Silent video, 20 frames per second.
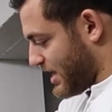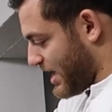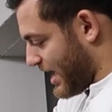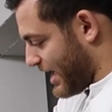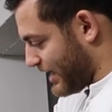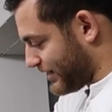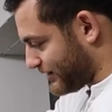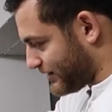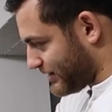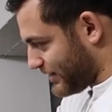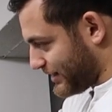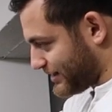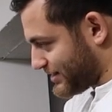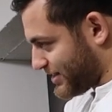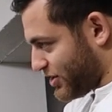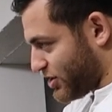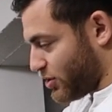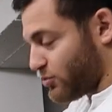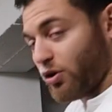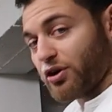And I'll
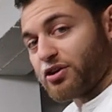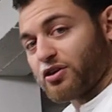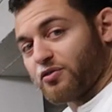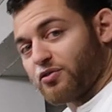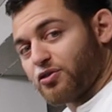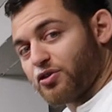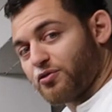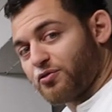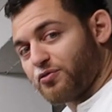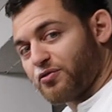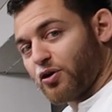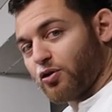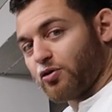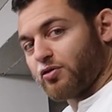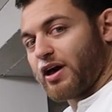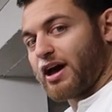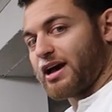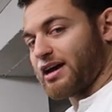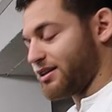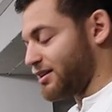tell you what, you feel
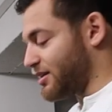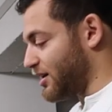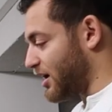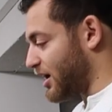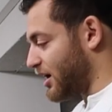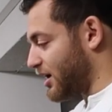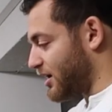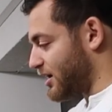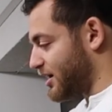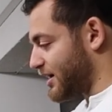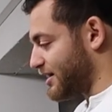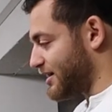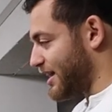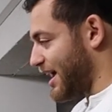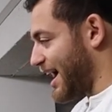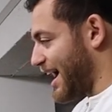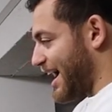that in the